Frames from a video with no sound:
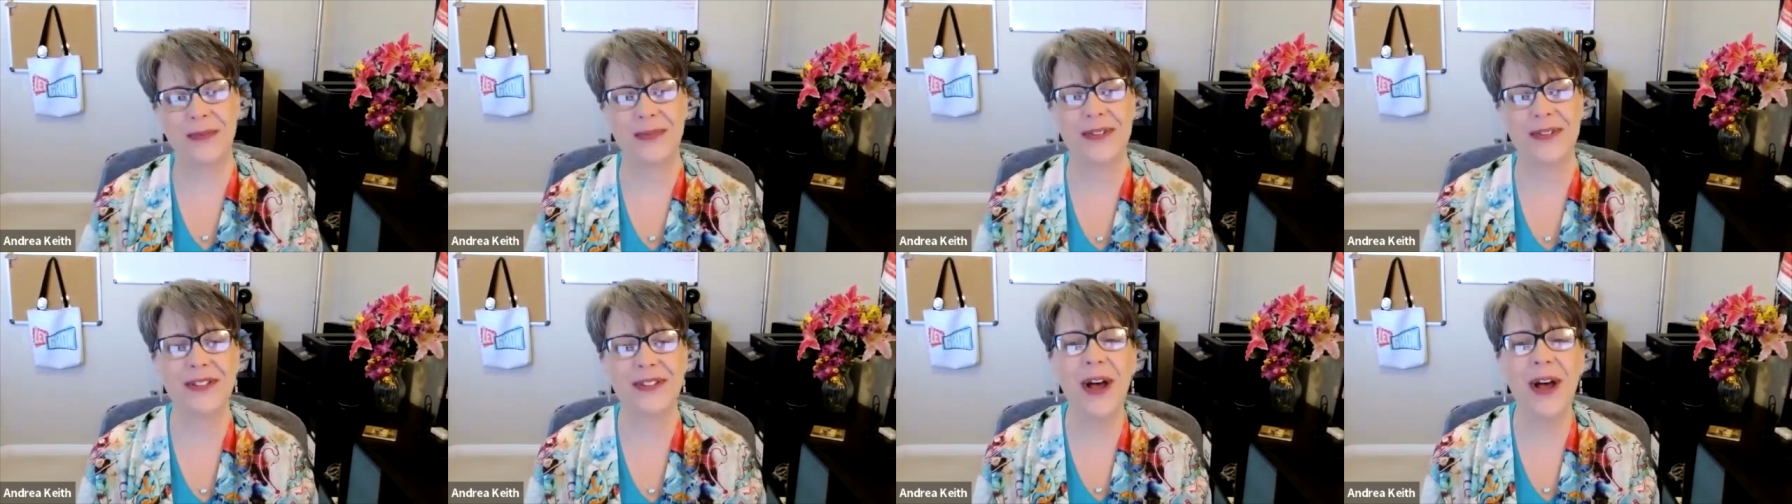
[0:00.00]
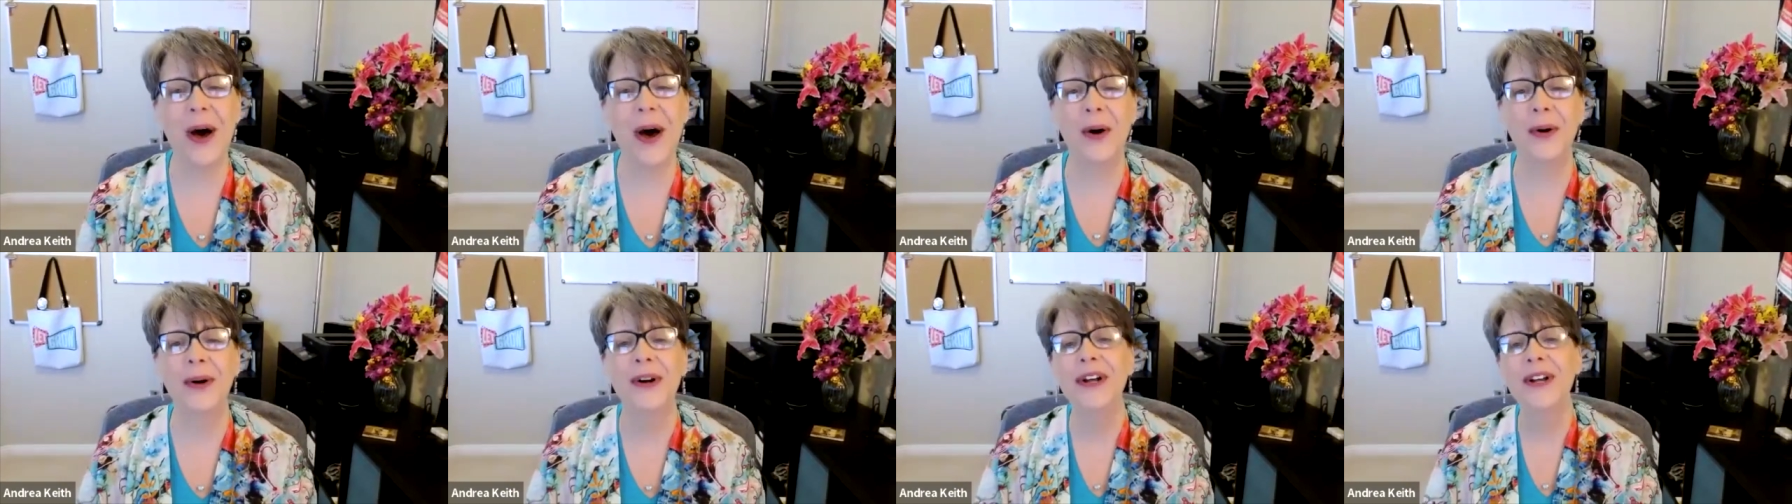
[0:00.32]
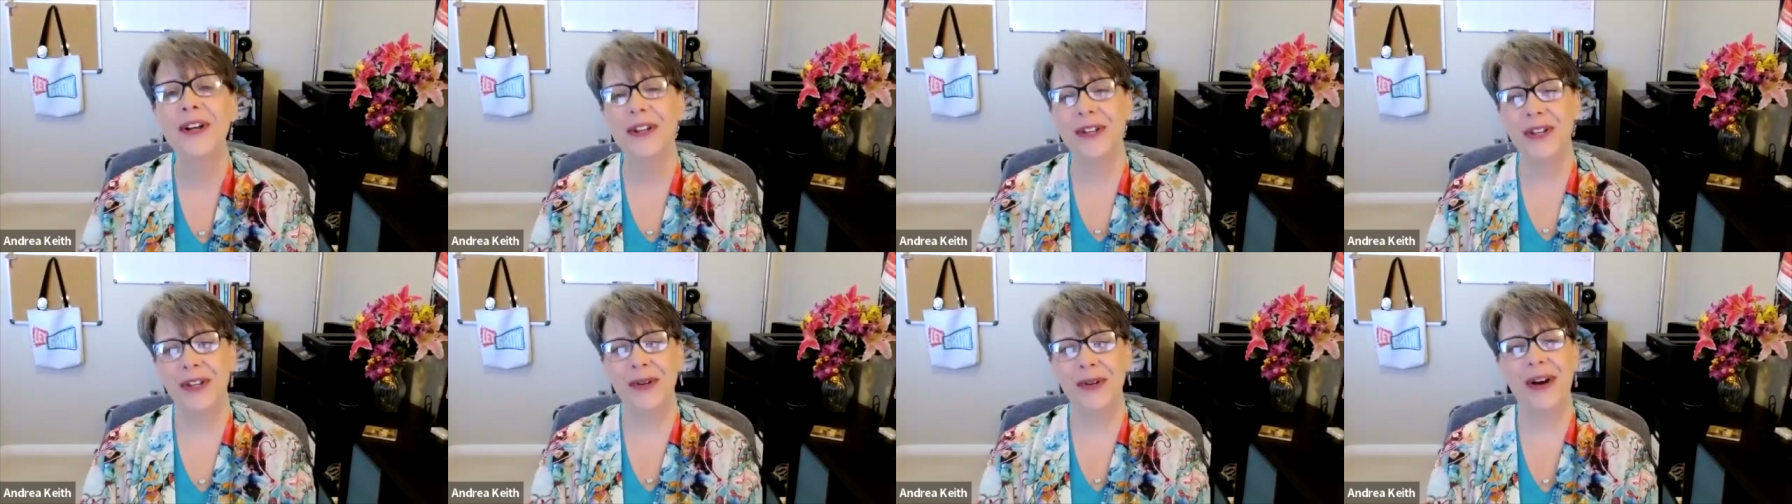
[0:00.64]
so
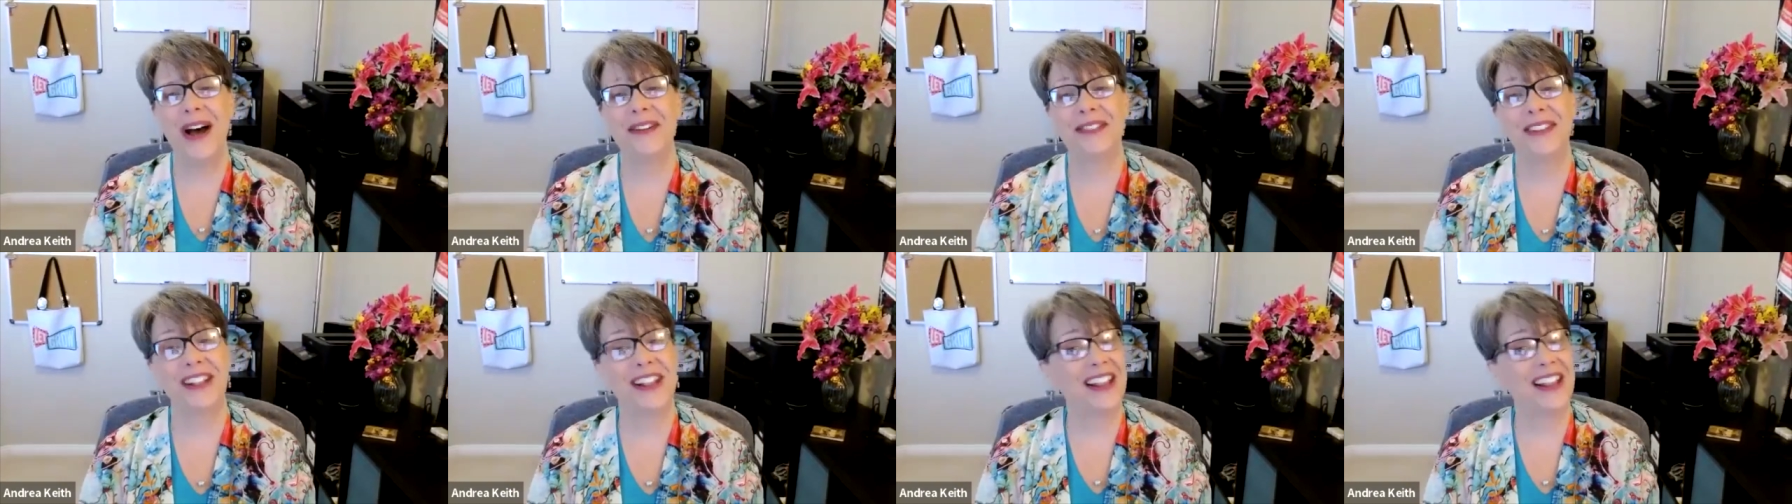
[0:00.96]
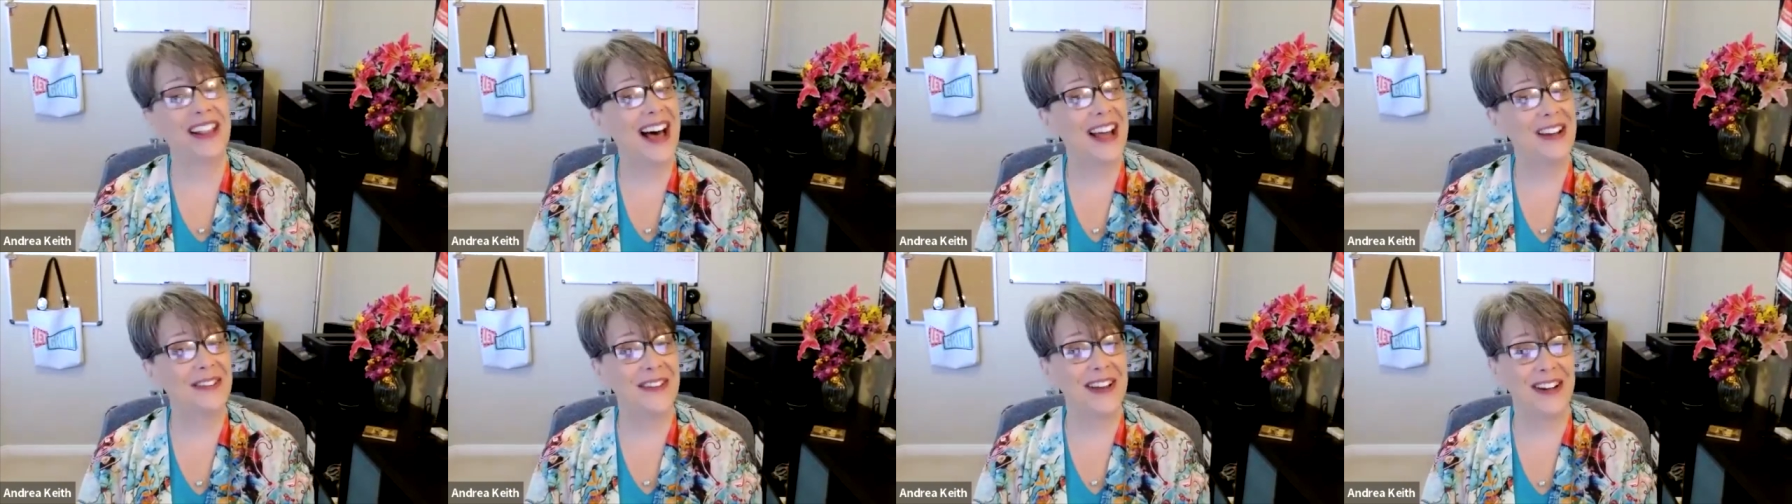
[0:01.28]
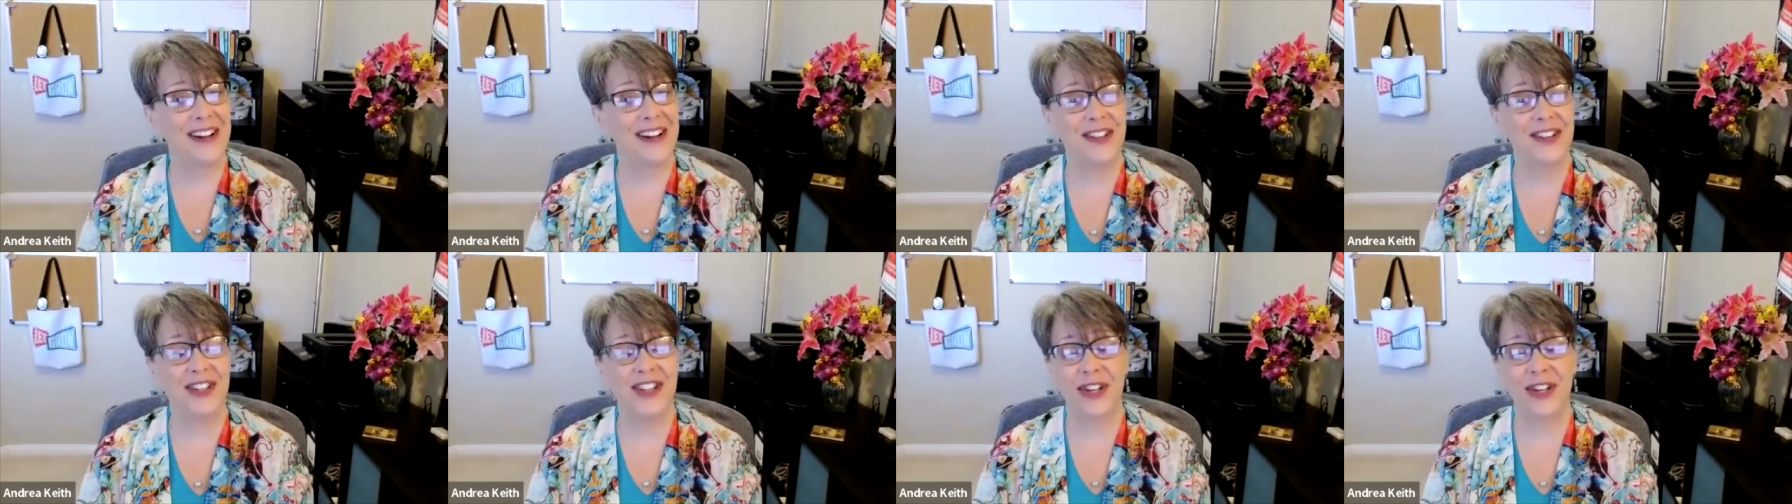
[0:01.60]
you have a lot of
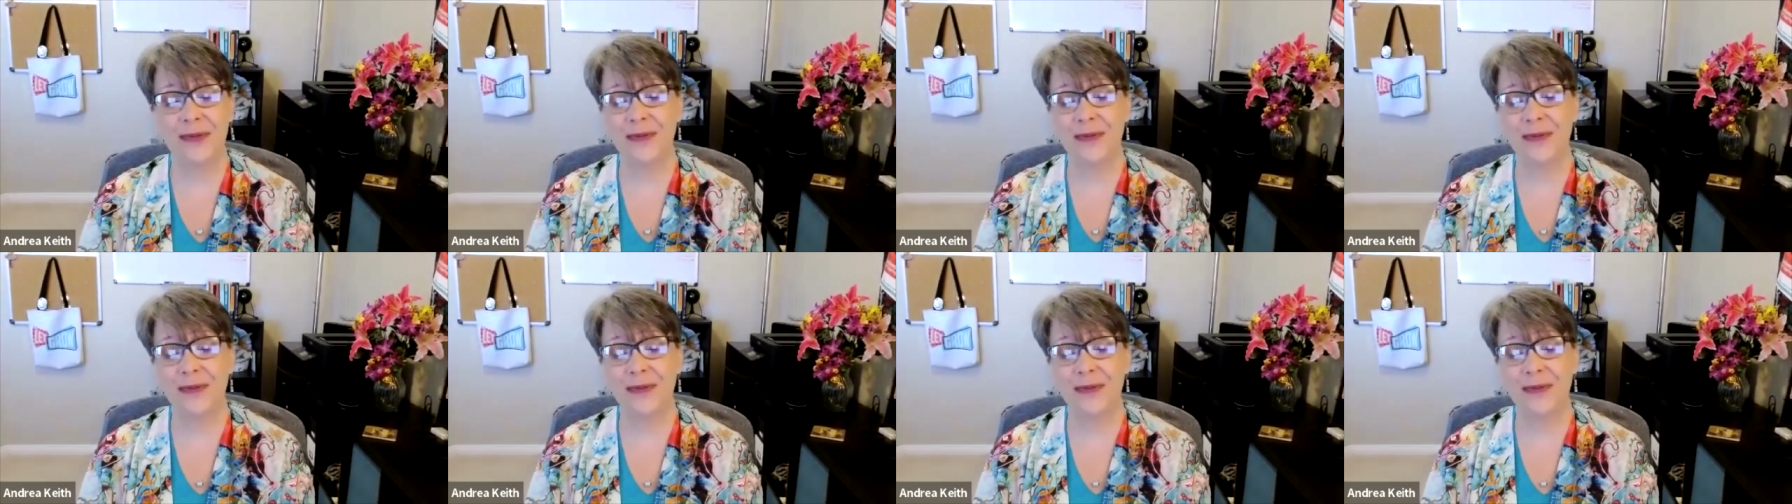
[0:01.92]
energy.